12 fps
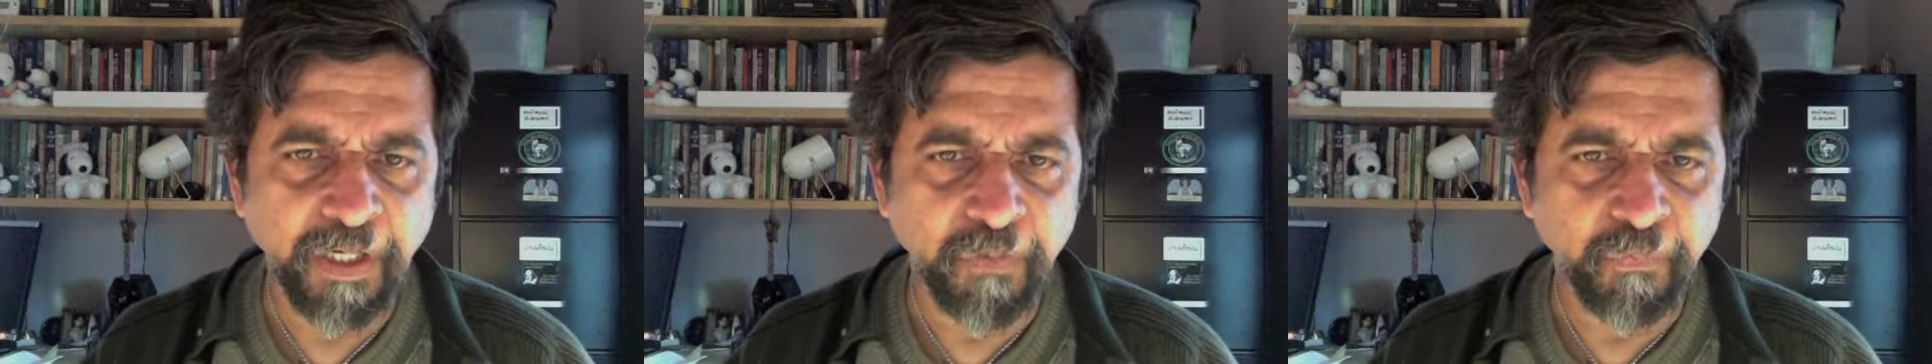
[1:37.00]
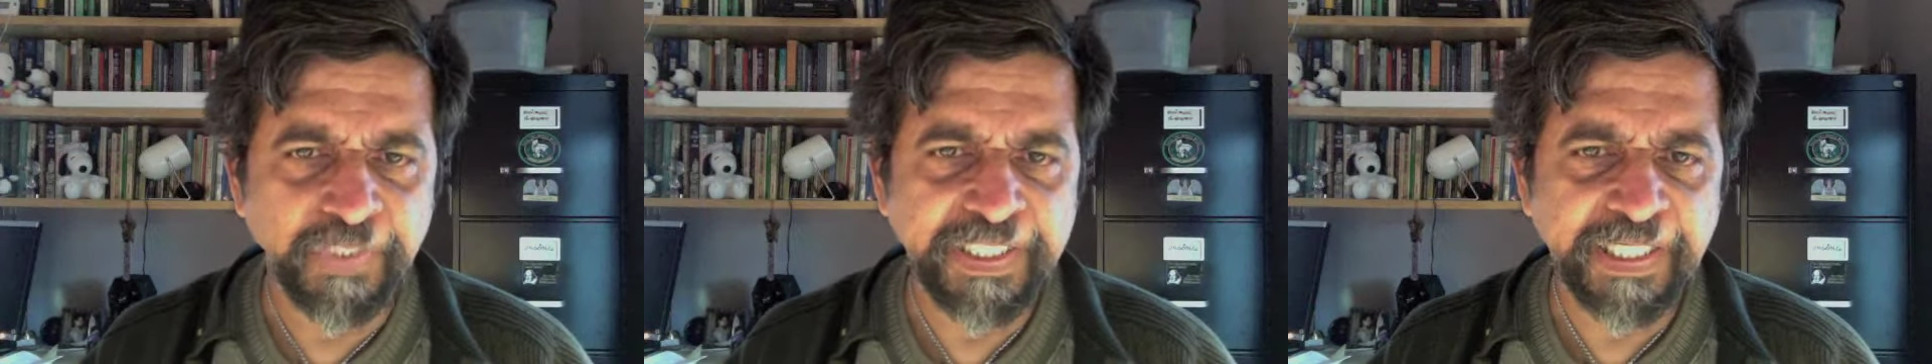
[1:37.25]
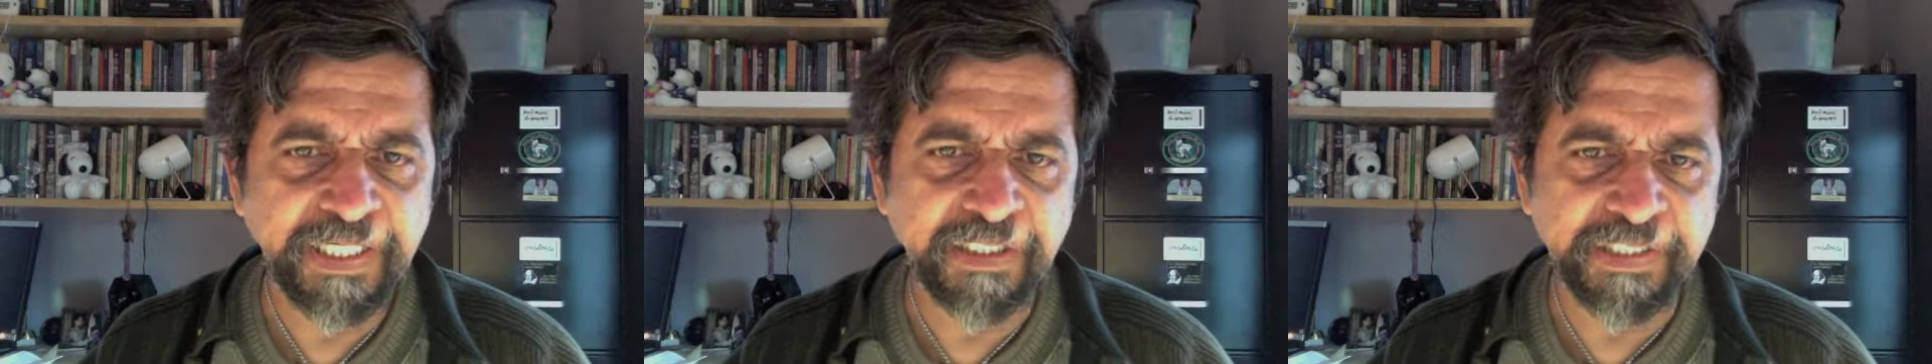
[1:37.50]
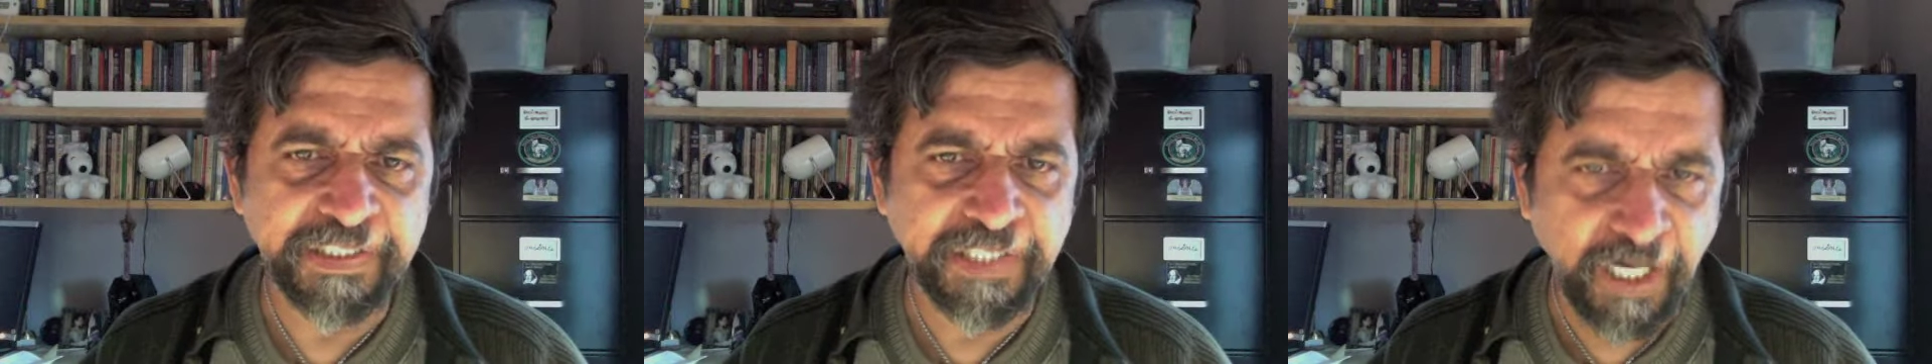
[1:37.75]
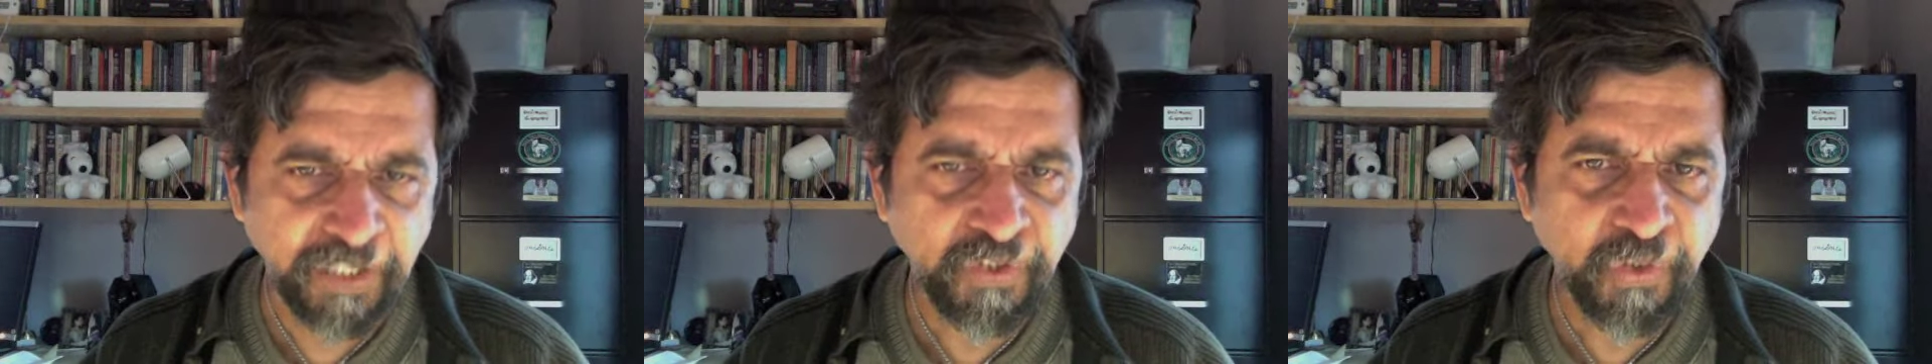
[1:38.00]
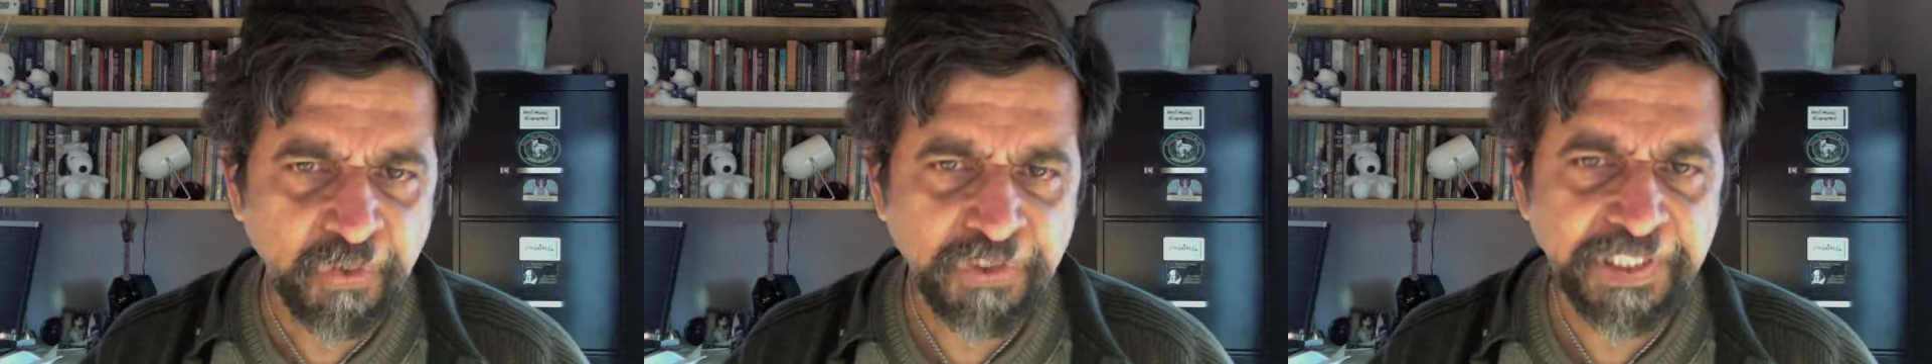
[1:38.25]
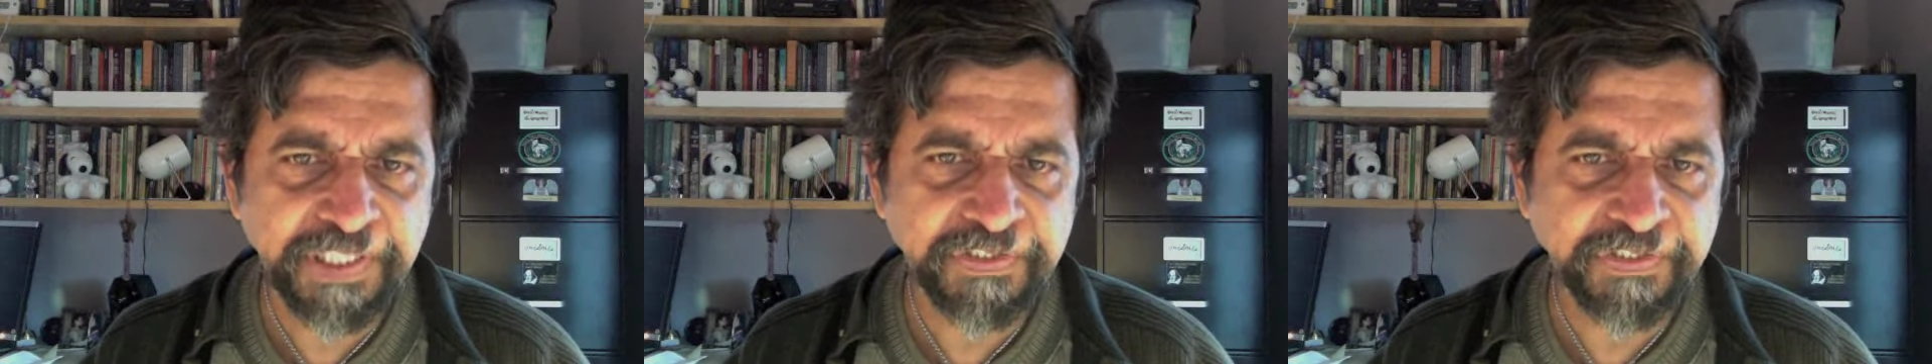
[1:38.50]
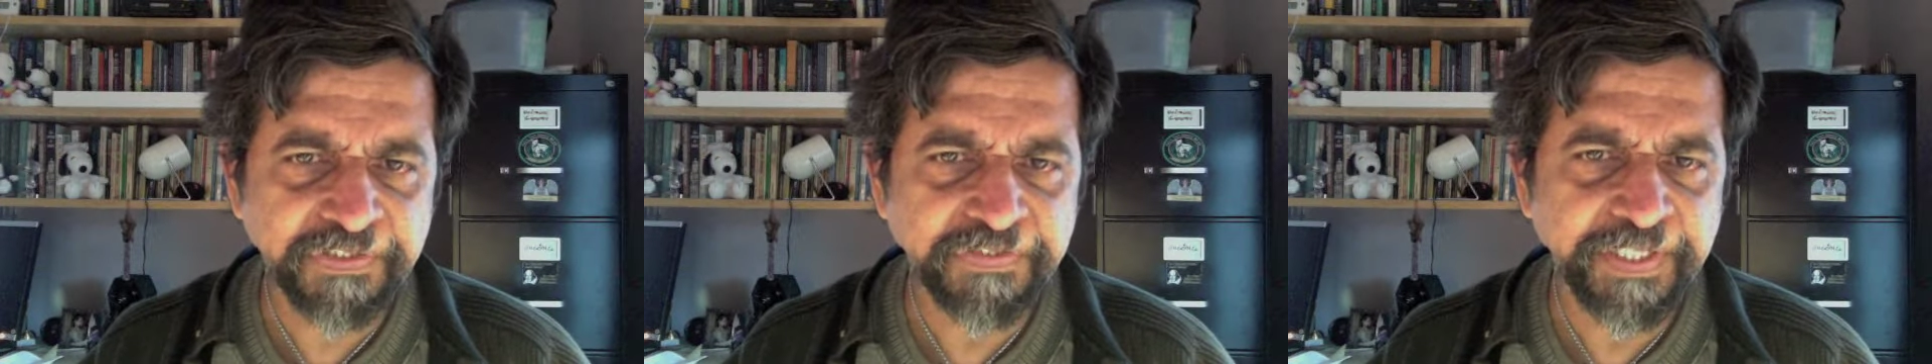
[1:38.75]
we are in unknown
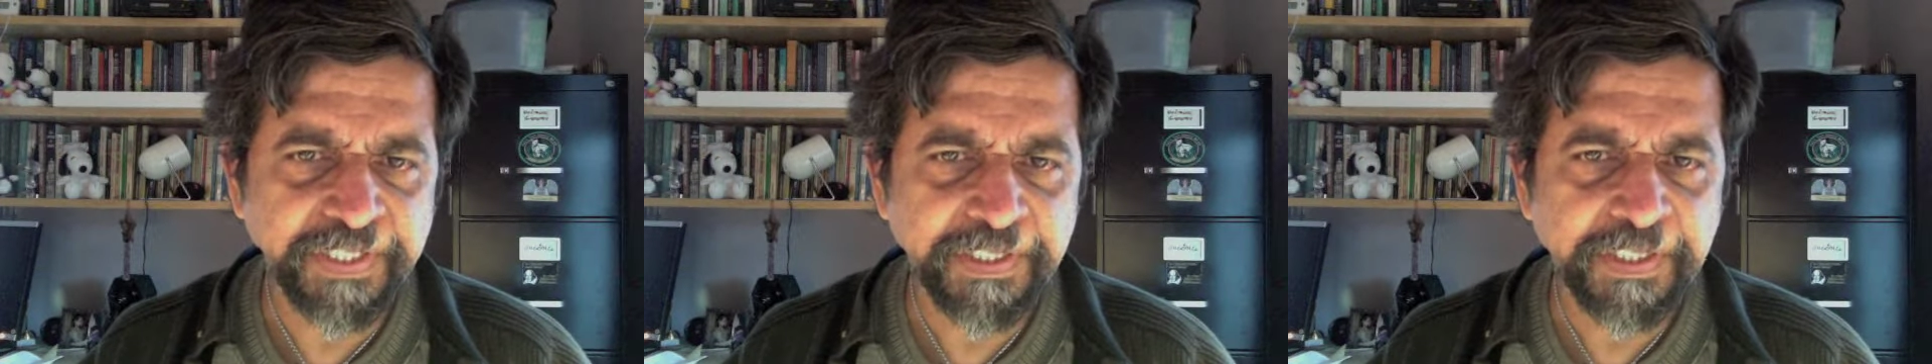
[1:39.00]
territory,